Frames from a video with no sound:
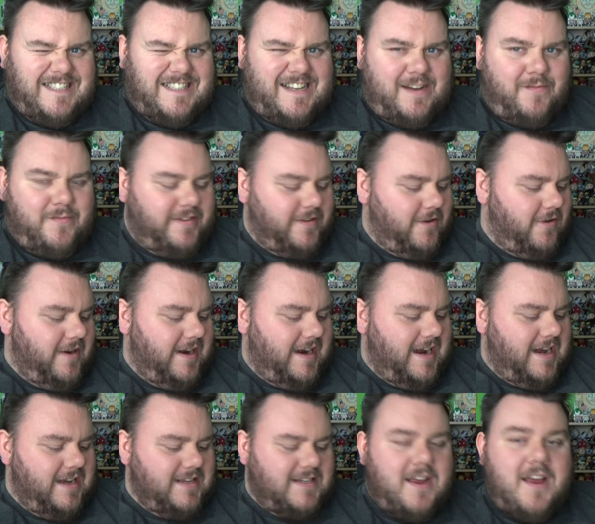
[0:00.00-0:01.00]
I'm sorry,
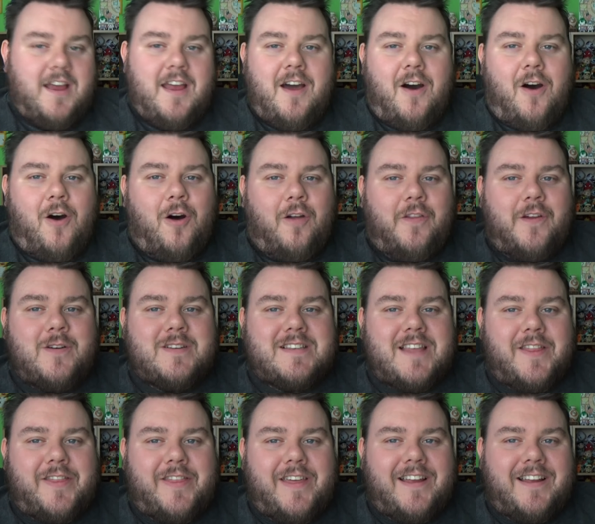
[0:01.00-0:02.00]
guys. All those
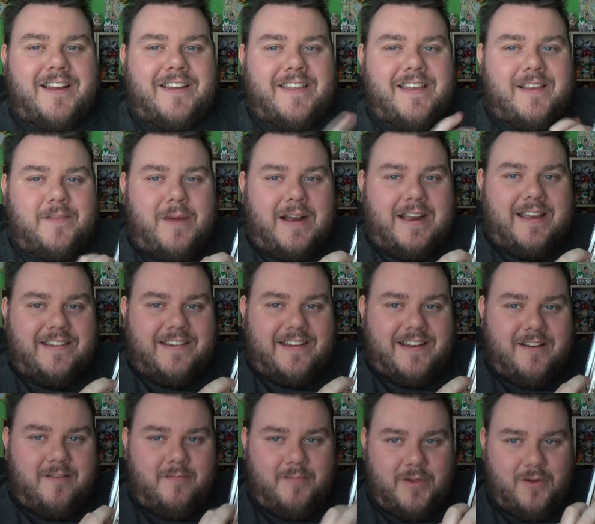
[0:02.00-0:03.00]
that think these
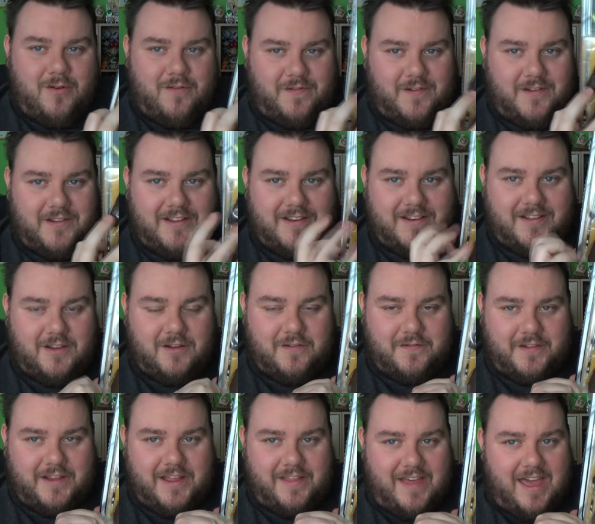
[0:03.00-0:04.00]
packaging are beautiful and
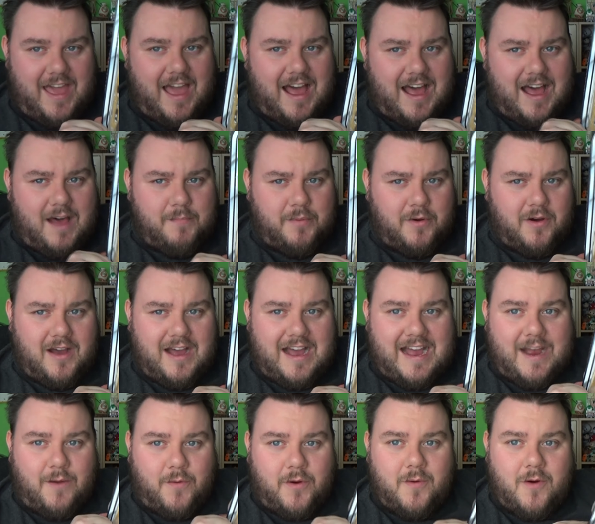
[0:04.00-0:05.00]
lovely, they are, but
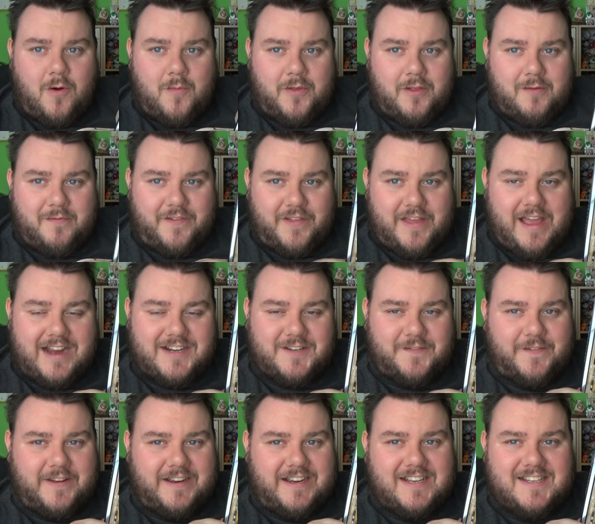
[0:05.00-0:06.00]
I want to open them for the action
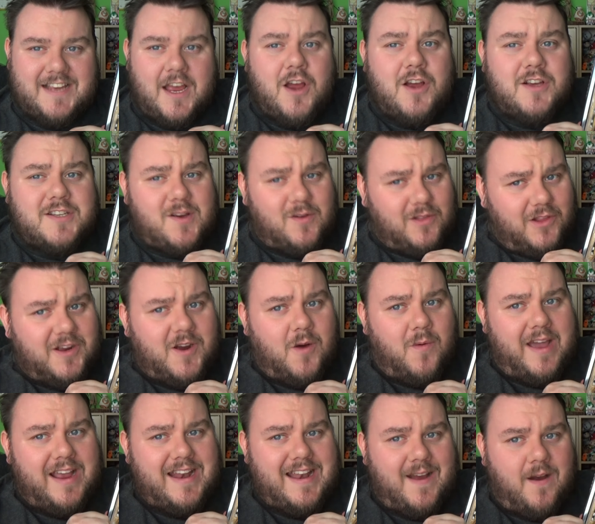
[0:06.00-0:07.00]
figures, so look
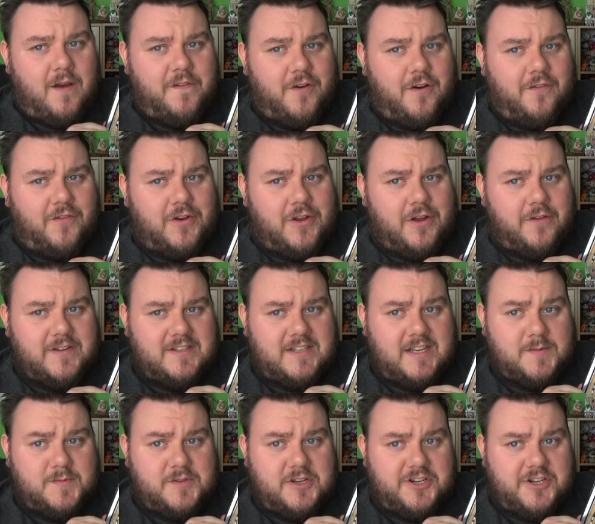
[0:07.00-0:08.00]
away now if you're of a nervous
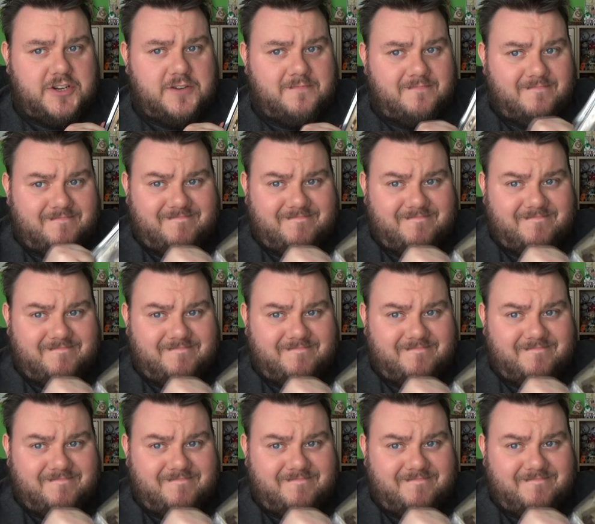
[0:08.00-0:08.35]
disposition.